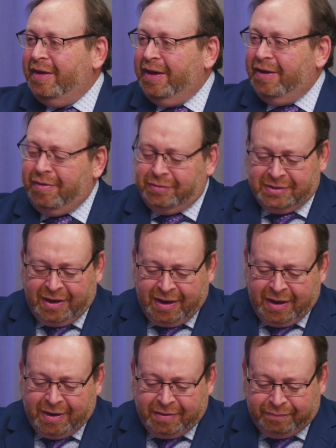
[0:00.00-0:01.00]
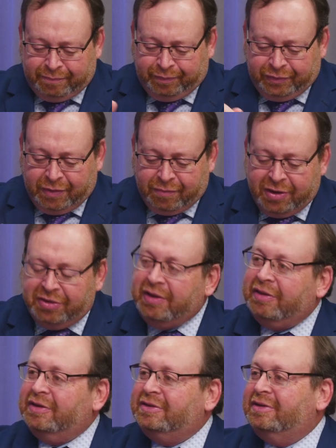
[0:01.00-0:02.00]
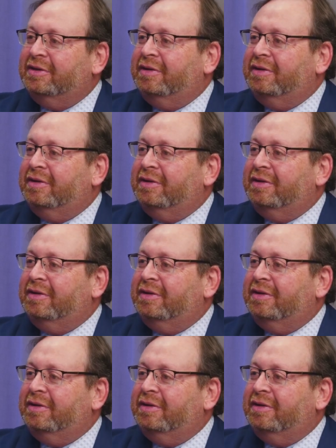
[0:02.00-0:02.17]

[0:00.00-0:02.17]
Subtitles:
Jose, what do you think of this?